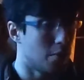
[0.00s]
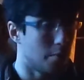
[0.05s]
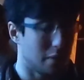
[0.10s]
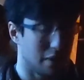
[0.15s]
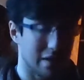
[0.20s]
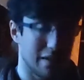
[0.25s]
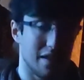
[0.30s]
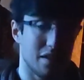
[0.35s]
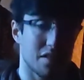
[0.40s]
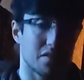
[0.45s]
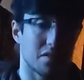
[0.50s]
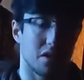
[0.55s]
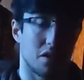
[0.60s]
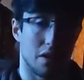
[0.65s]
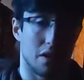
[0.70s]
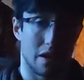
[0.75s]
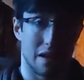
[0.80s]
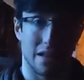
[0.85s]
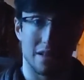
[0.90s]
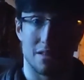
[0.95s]
Please
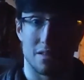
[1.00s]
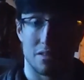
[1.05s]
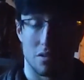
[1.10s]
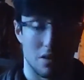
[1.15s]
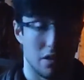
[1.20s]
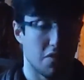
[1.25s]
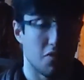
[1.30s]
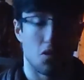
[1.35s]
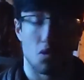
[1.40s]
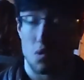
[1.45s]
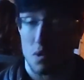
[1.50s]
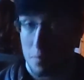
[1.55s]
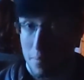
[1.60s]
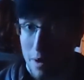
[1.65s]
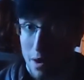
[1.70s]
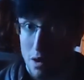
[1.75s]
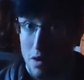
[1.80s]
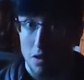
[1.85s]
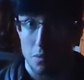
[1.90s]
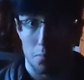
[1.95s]
leave a
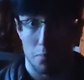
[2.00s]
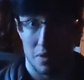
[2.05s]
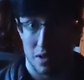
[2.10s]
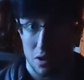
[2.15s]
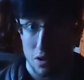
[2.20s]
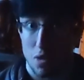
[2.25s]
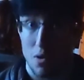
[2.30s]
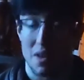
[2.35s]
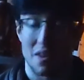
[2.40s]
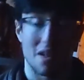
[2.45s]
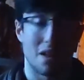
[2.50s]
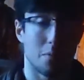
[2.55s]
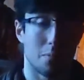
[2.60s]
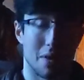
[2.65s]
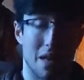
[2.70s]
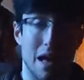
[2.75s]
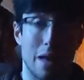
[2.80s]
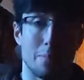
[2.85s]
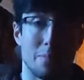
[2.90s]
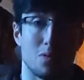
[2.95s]
remark below and I'll
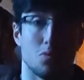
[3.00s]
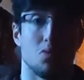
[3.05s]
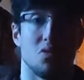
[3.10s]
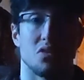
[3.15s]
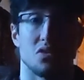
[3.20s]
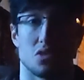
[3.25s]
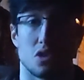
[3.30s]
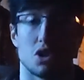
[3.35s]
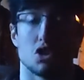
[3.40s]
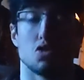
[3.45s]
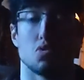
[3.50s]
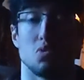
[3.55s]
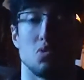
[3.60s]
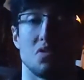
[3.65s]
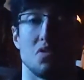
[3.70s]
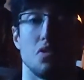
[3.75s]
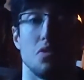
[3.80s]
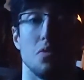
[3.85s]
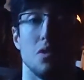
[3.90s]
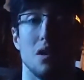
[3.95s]
be happy to discuss
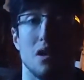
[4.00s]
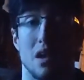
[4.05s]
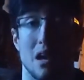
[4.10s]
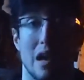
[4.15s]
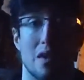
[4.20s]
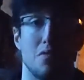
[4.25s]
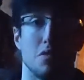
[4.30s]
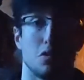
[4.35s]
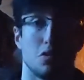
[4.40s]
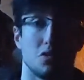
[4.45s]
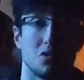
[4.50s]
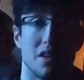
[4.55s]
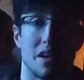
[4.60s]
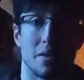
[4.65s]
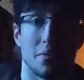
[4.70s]
with you. Have a good